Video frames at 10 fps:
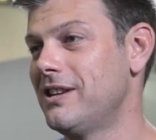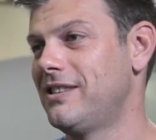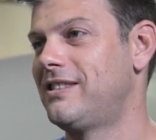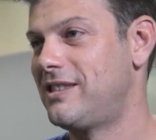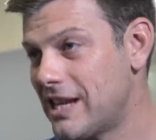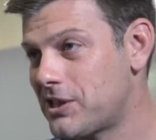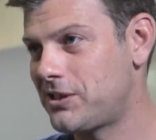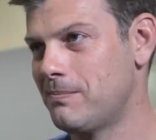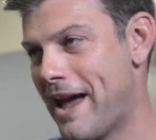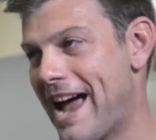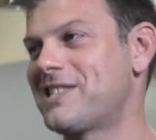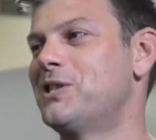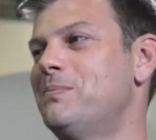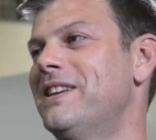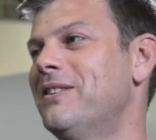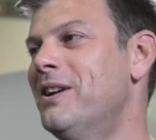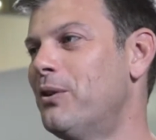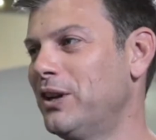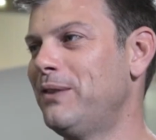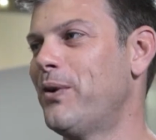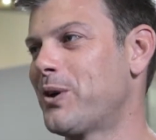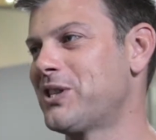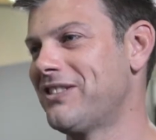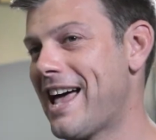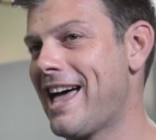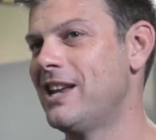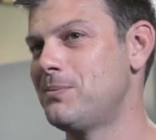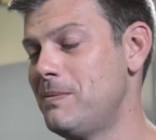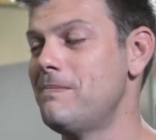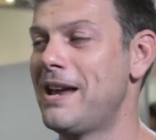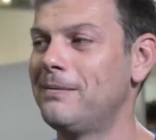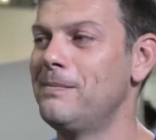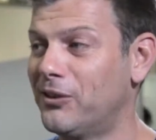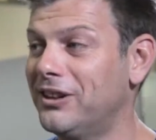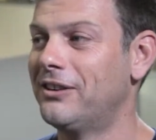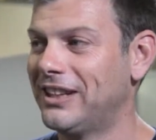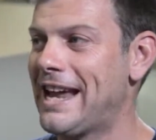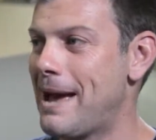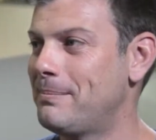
And this Max has been really focused on that. It's been making me really, really